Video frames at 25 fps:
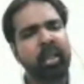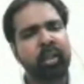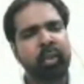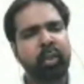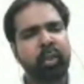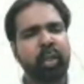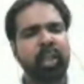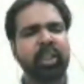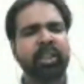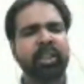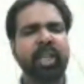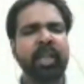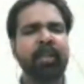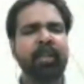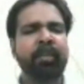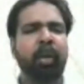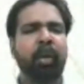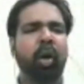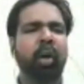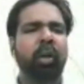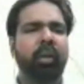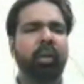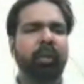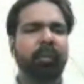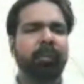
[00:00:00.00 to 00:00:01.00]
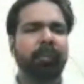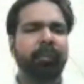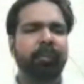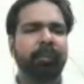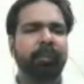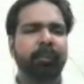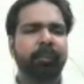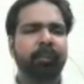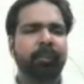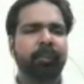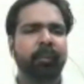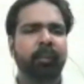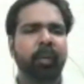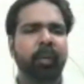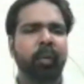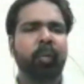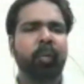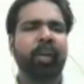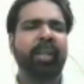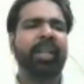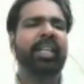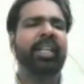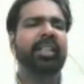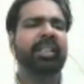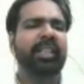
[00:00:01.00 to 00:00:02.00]
So Ruskin Bond,
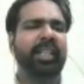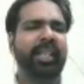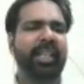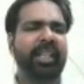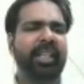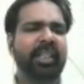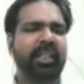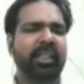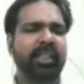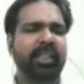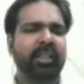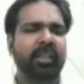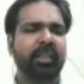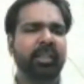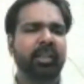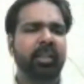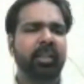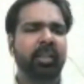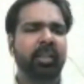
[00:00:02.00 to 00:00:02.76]
when he sees